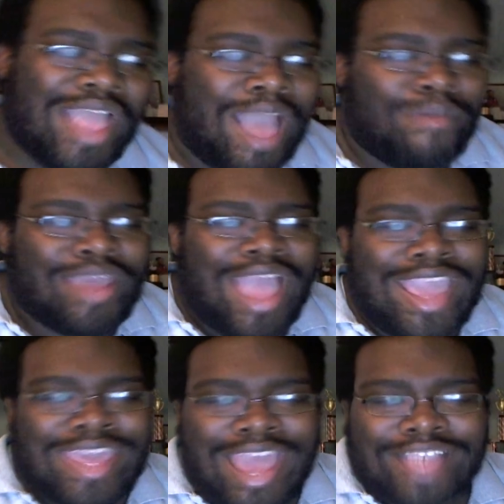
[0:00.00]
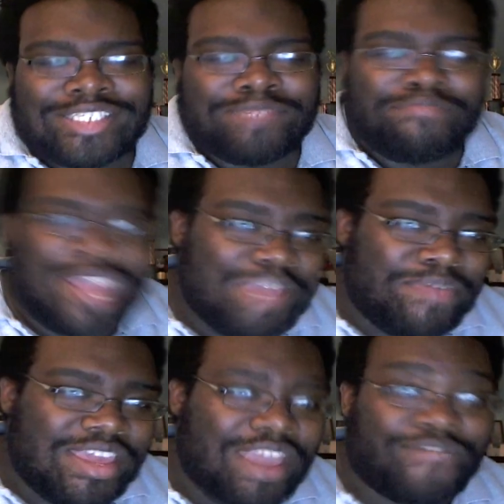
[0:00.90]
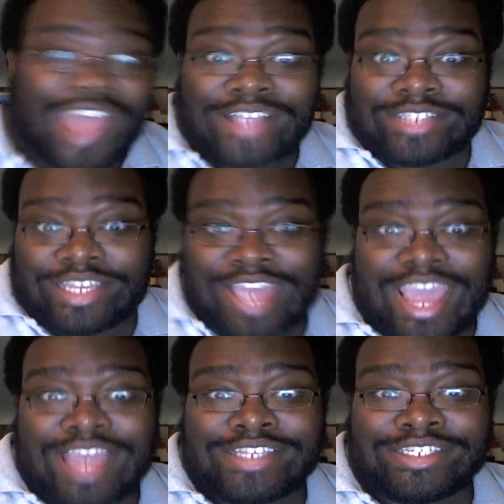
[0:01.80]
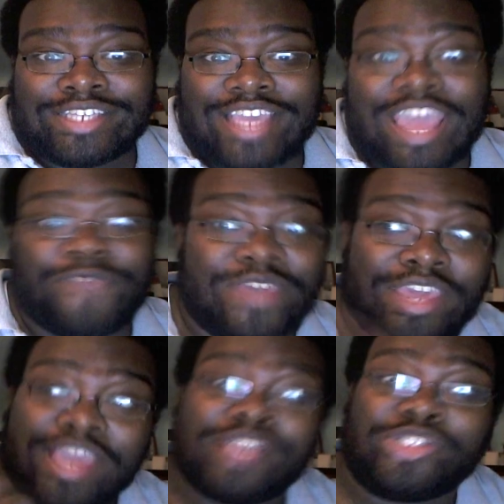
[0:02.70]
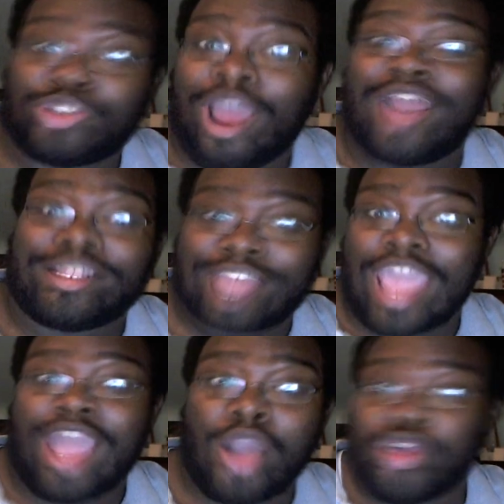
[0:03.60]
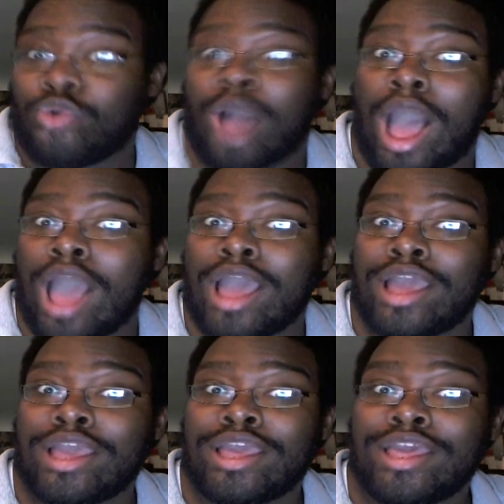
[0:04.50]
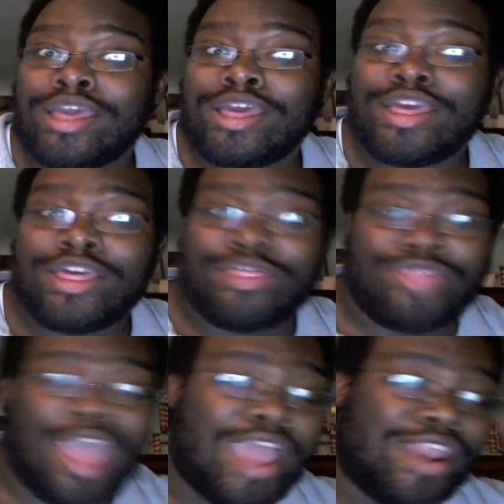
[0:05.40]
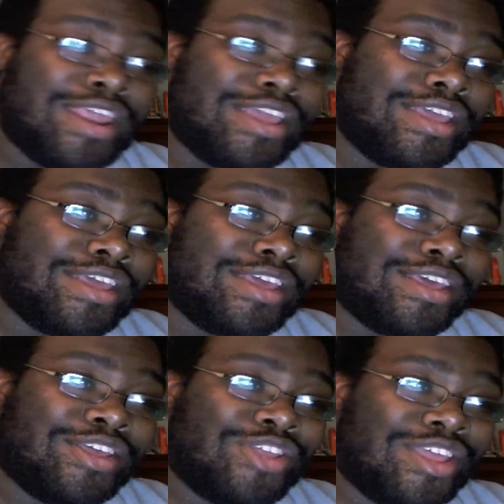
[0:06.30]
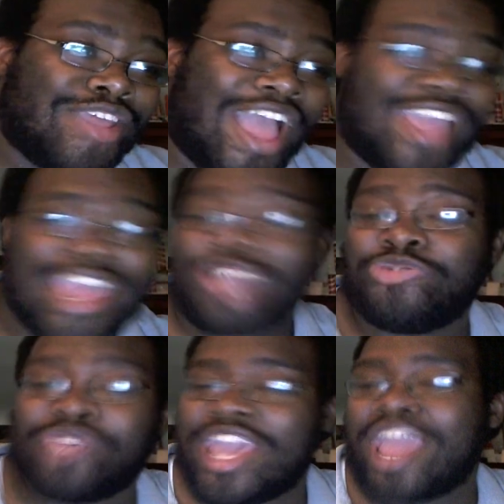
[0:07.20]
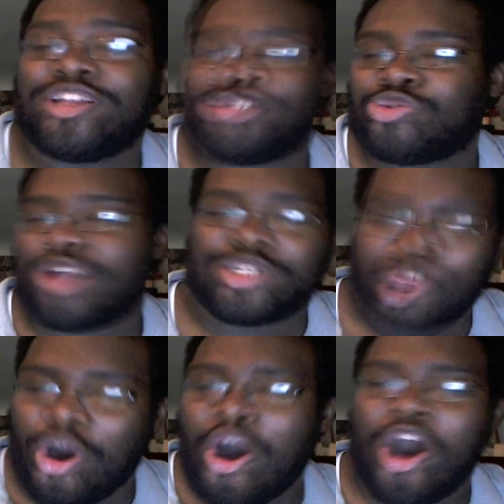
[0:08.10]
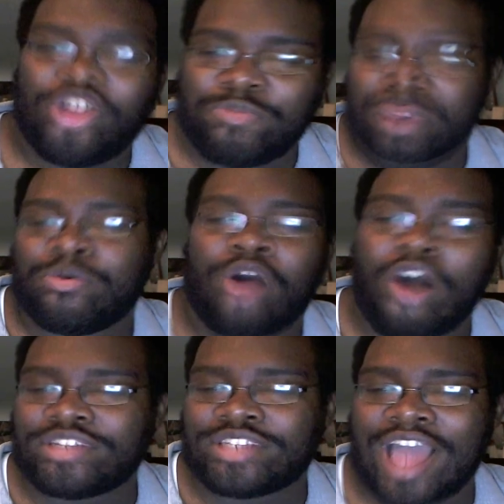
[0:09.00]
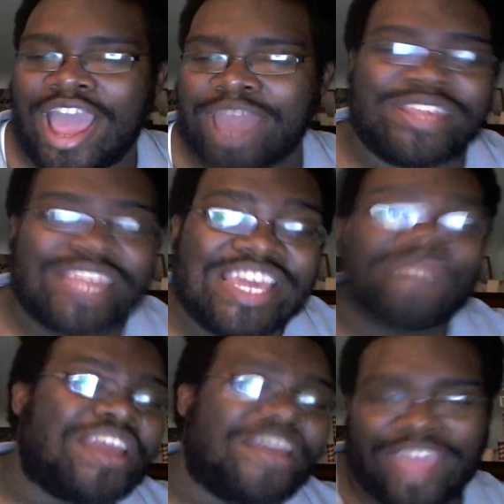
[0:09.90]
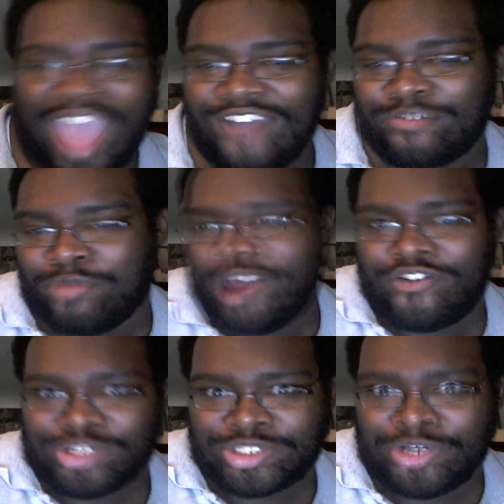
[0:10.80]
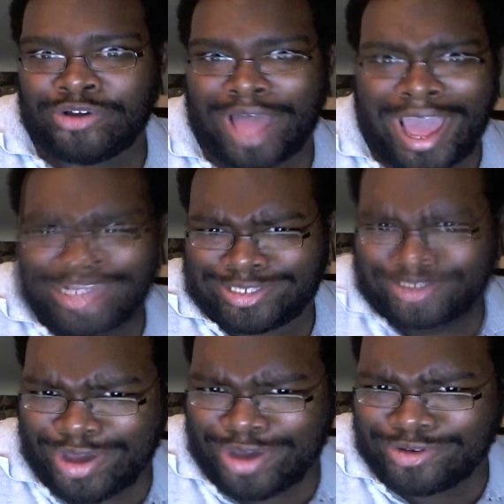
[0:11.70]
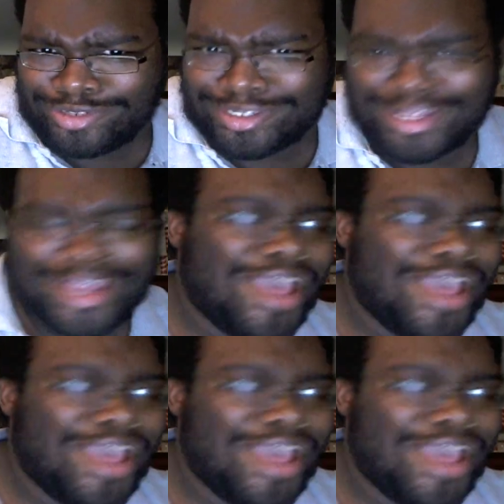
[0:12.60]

I mean, I guess maybe if that's the case, if he is trying to take out Yhwach, then I guess you can't trust all the people all the time, even if they have a part of your soul, I suppose.